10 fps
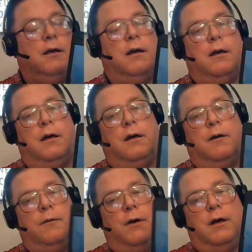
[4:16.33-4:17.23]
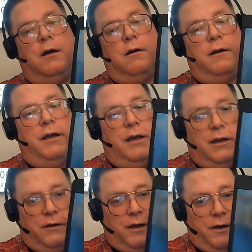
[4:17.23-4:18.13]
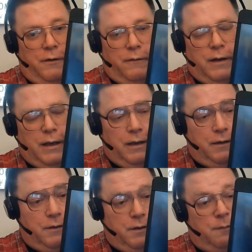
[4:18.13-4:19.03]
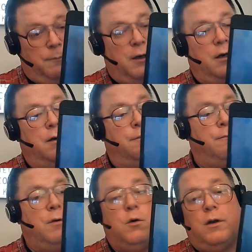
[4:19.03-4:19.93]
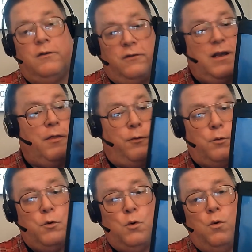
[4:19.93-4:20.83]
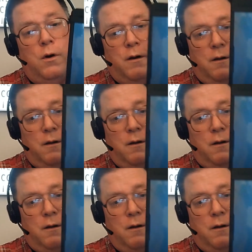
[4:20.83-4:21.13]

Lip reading: in there, and you can see through